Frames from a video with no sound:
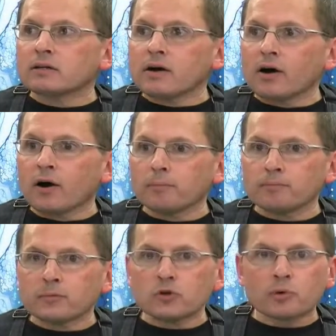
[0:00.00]

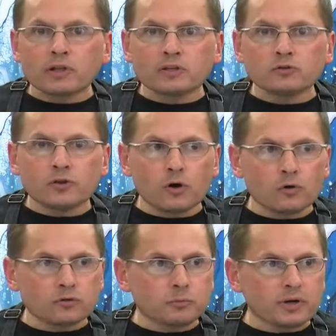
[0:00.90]
You could probably use
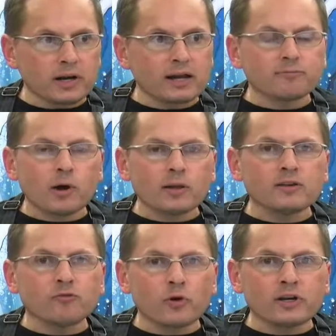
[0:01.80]
those, but I'd probably
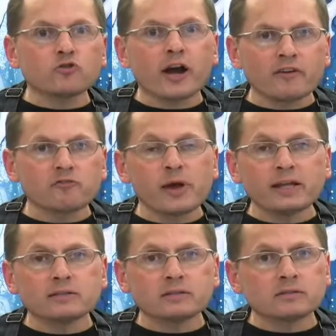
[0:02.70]
avoid craft
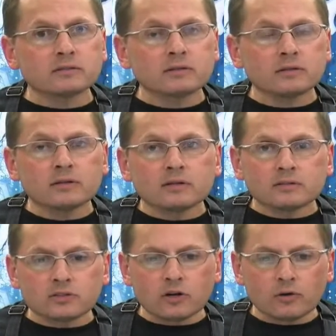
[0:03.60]
paints.
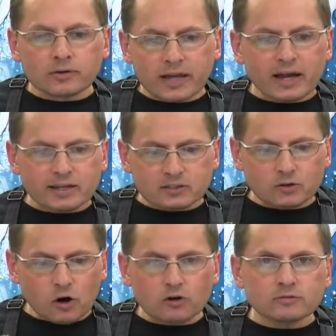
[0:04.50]
So yeah, I guess
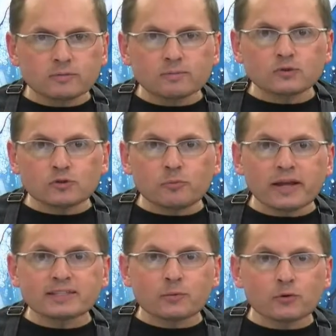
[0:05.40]
there are certain
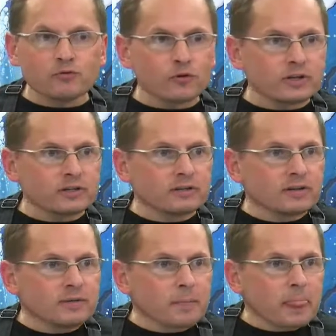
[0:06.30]
paints I would avoid.
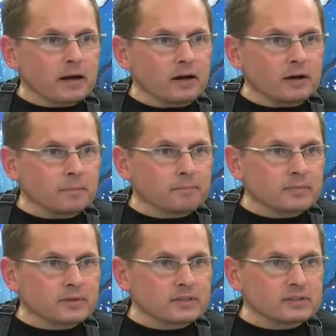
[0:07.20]

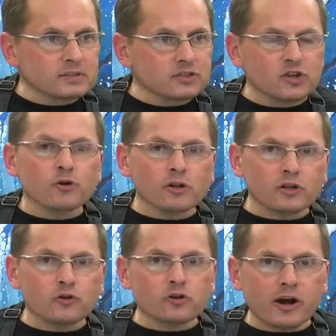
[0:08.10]
Steer
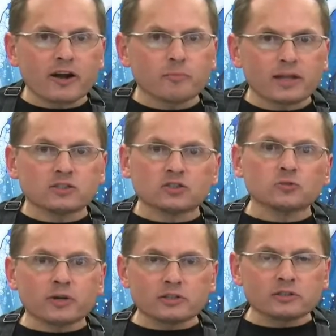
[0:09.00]
clear of craft paints just
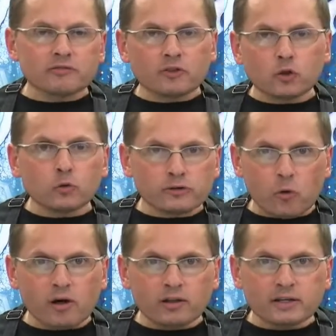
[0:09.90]
because of the lower
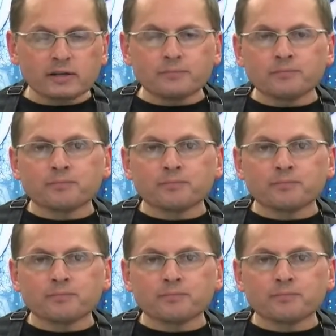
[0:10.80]
quality,